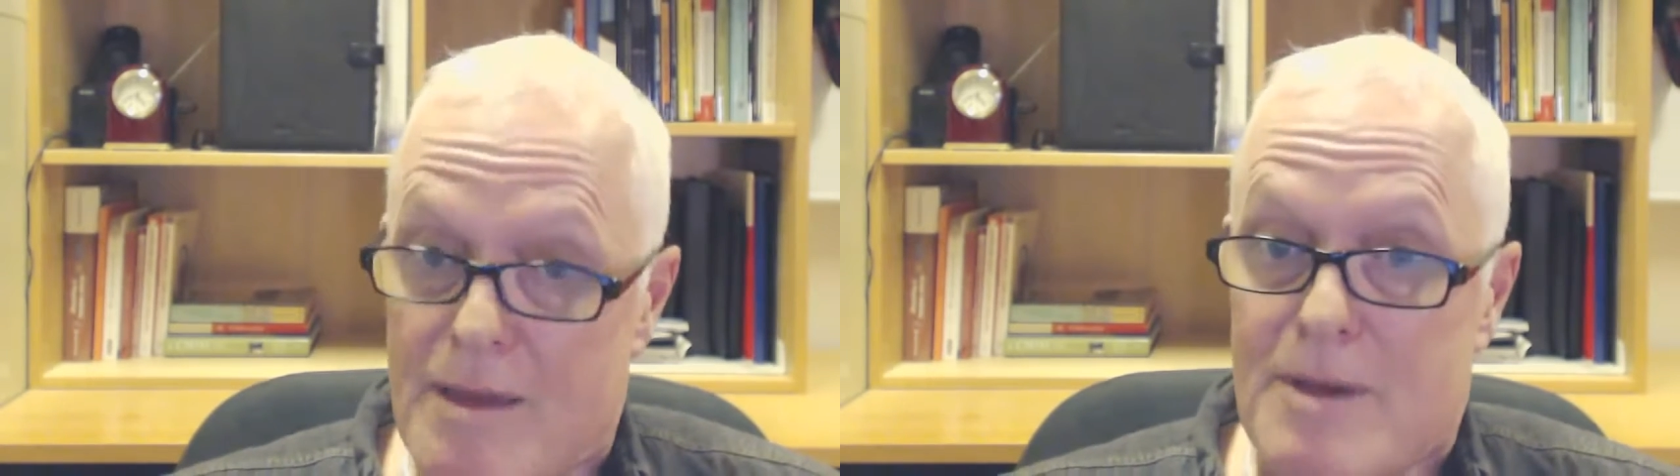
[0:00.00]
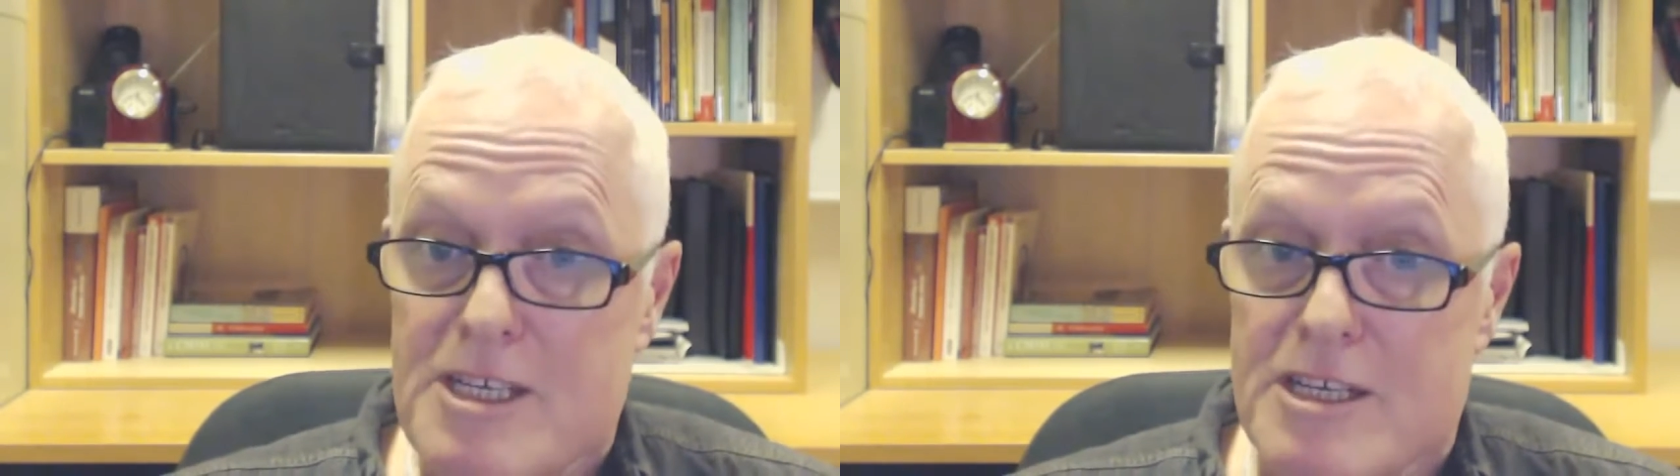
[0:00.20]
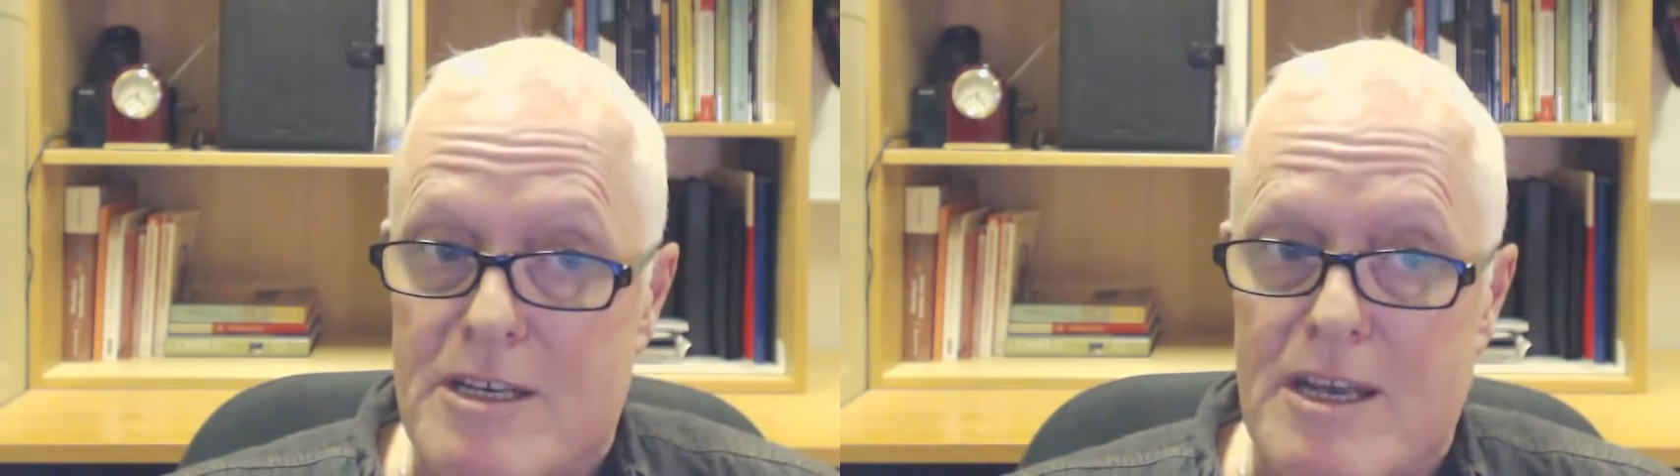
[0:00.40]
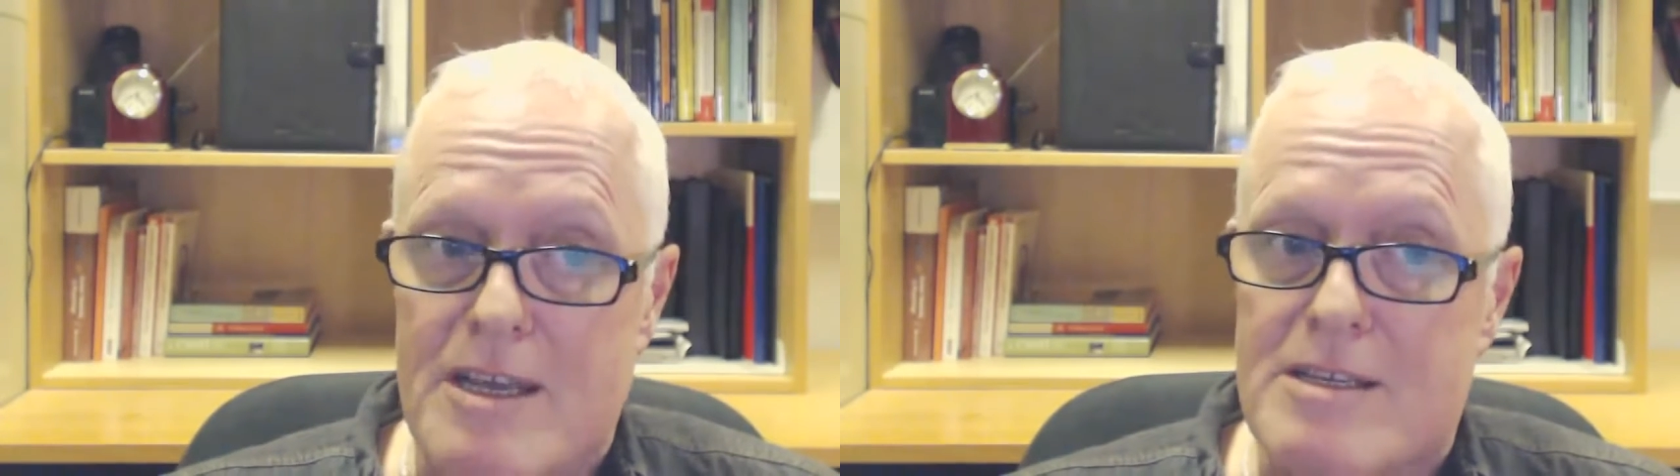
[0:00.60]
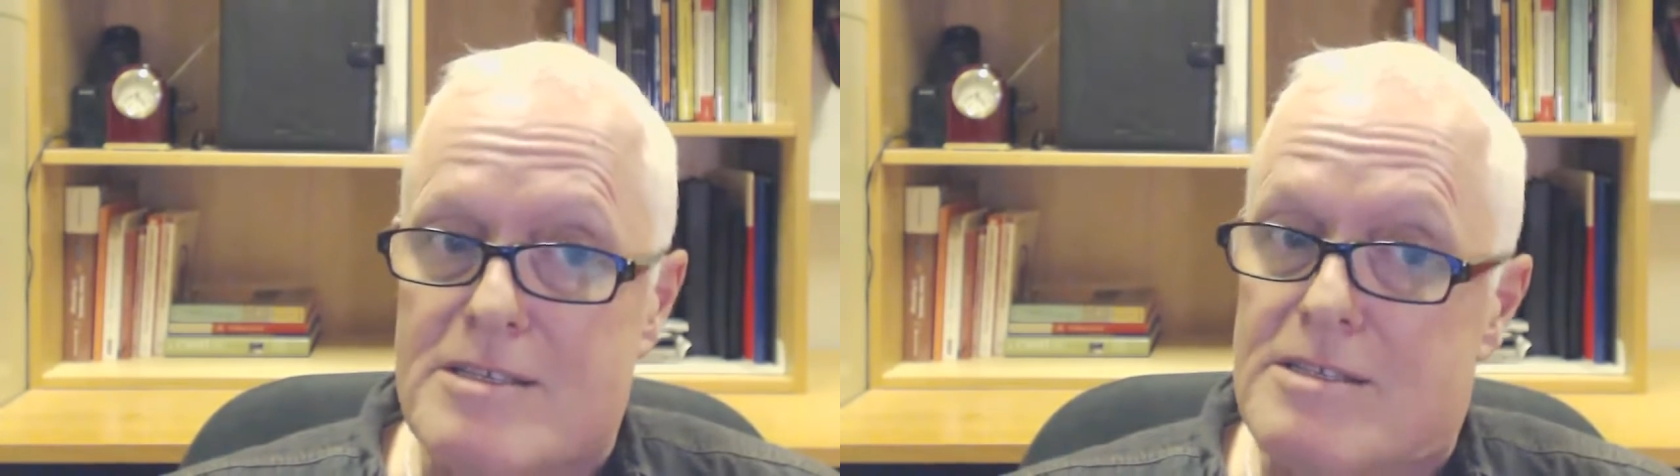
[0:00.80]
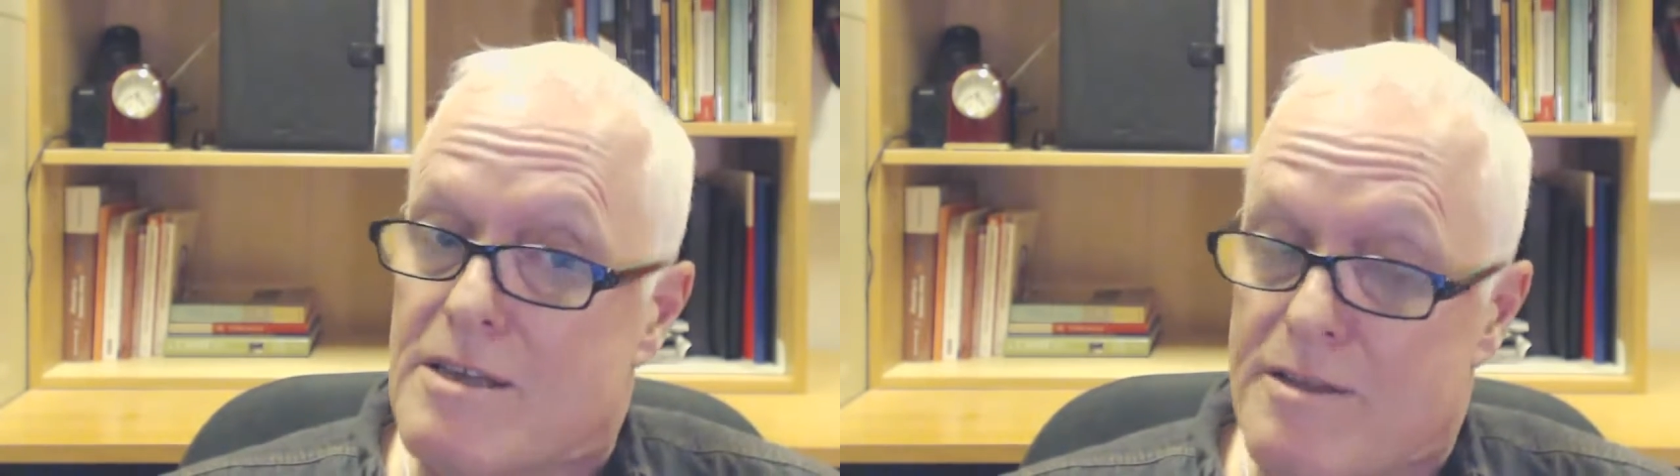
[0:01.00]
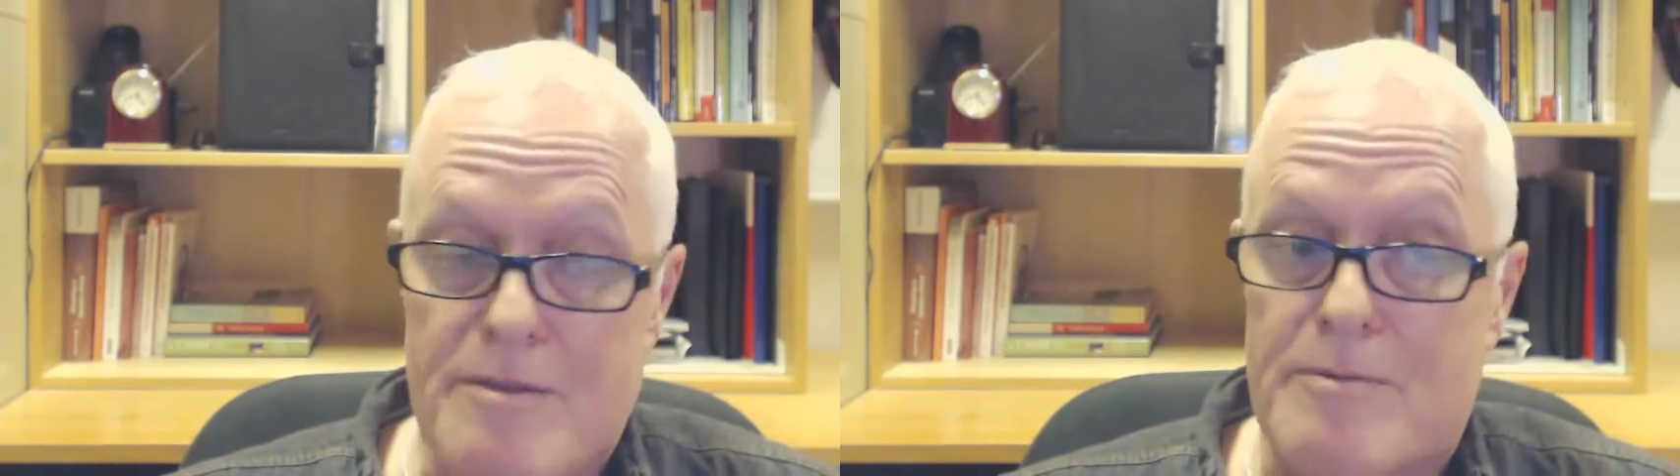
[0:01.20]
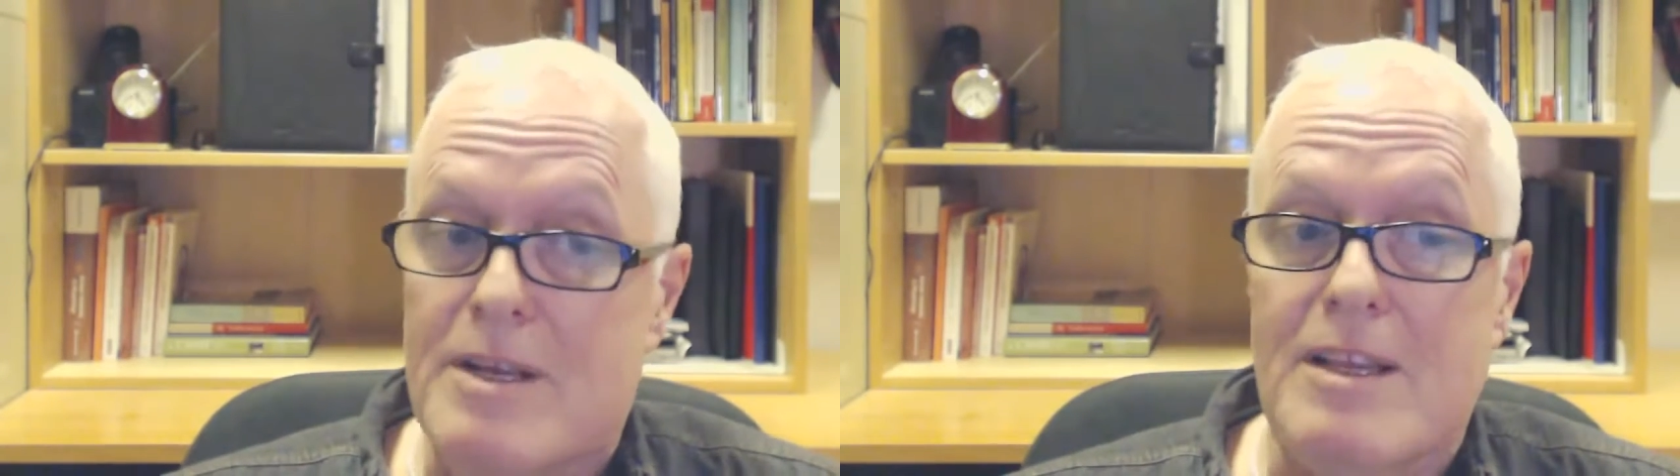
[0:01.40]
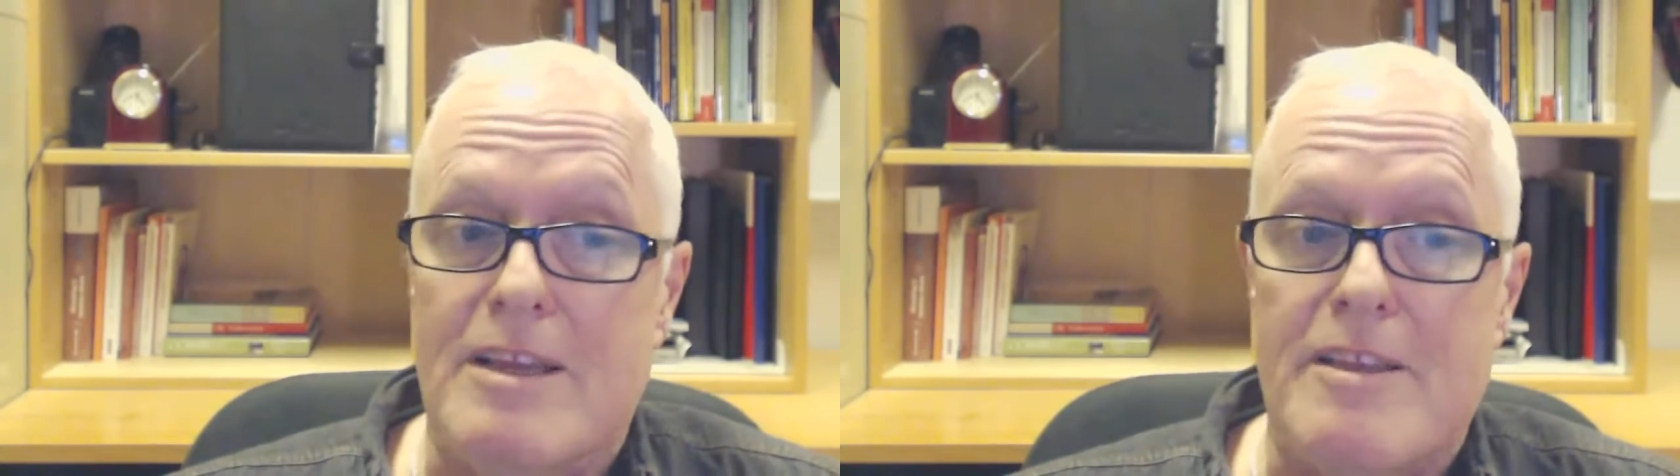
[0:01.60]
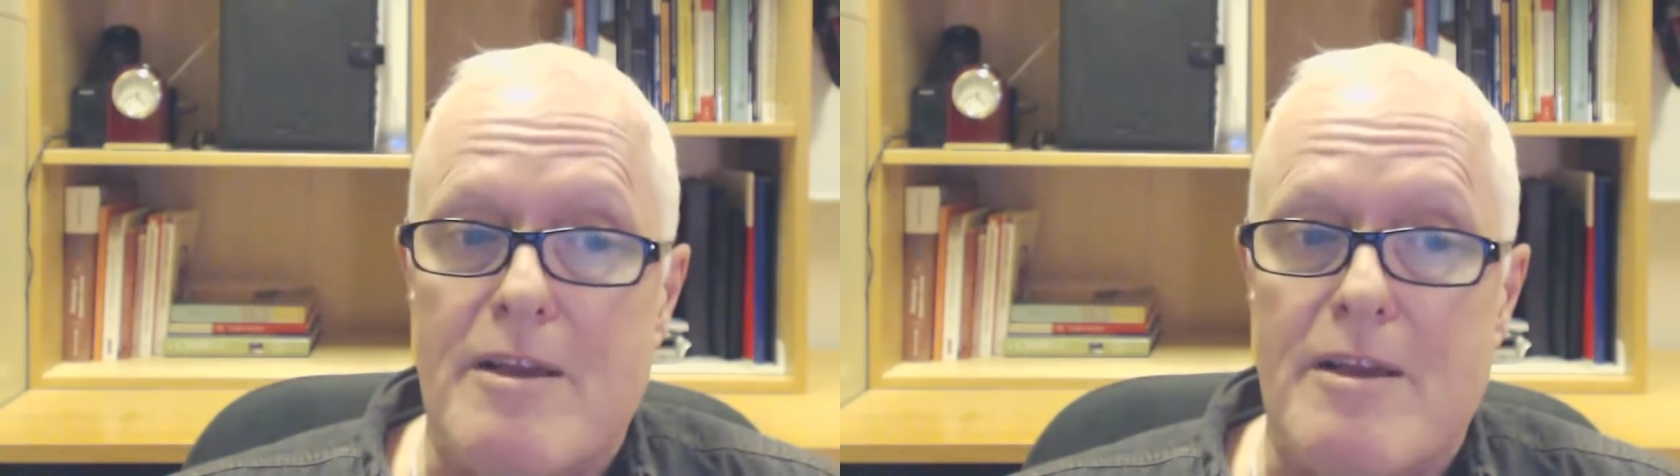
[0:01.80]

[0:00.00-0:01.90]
Their mission is really